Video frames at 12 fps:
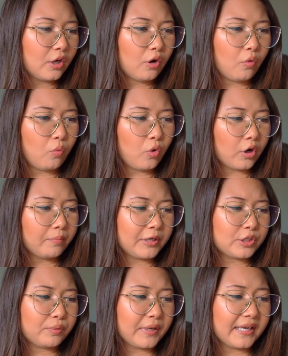were
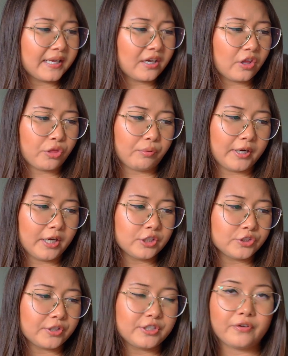between
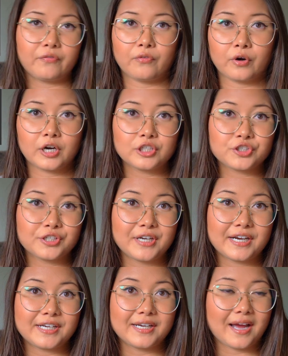300 to
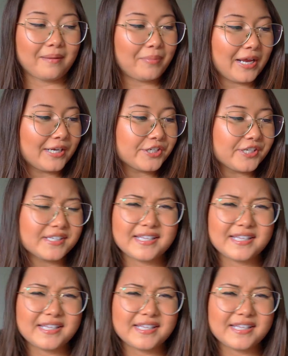499 pages.